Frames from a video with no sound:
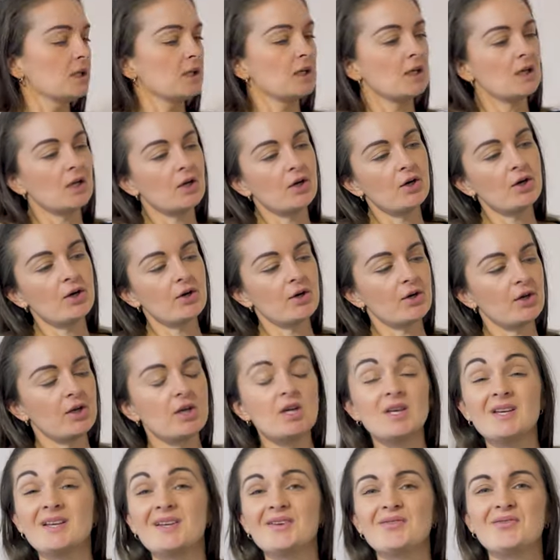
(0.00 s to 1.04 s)
I don't know
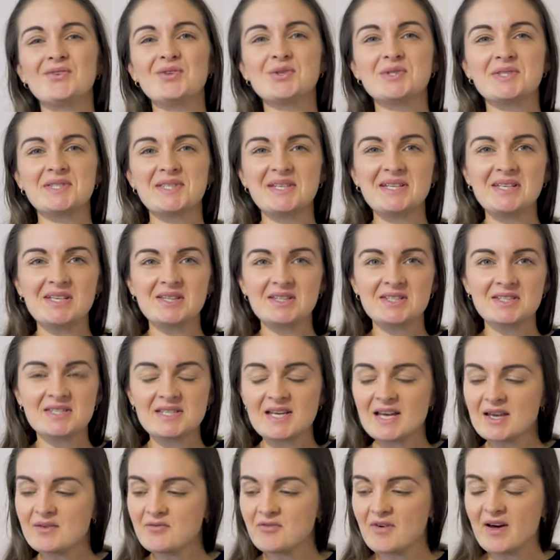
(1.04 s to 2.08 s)
if you're seeing the
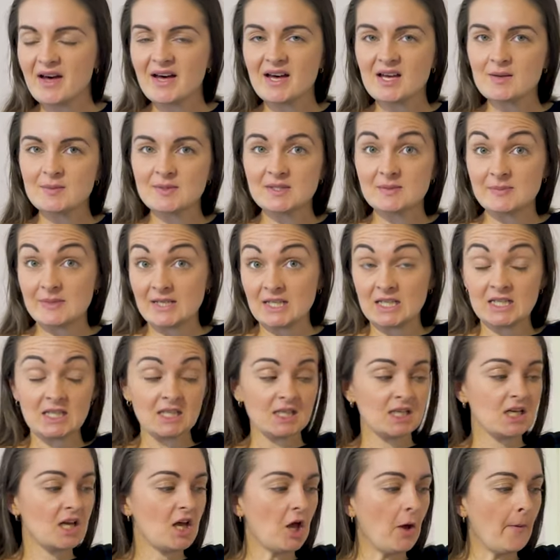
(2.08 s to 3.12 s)
same vibe as
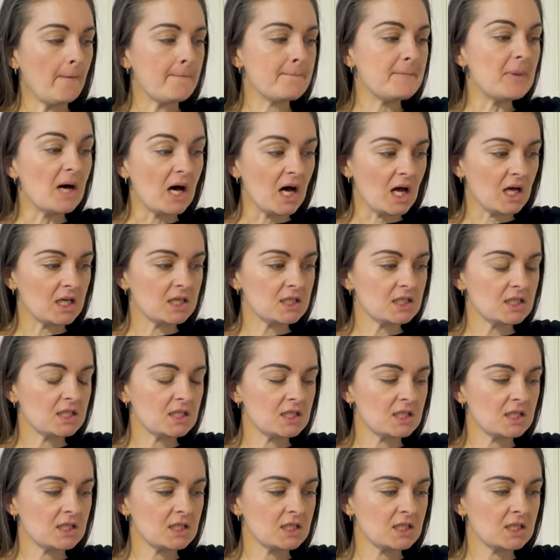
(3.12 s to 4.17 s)
me, but
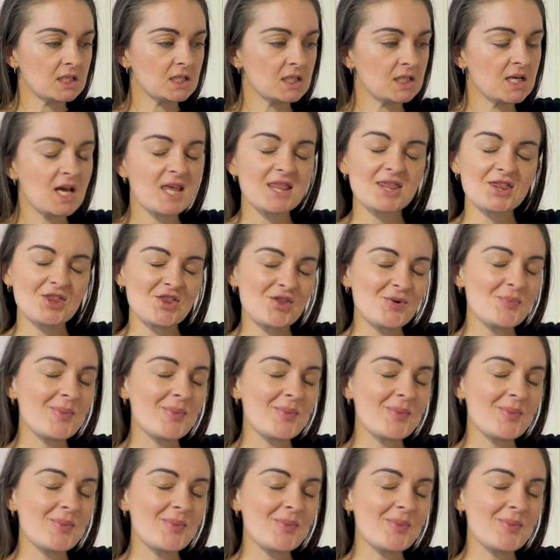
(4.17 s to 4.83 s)
the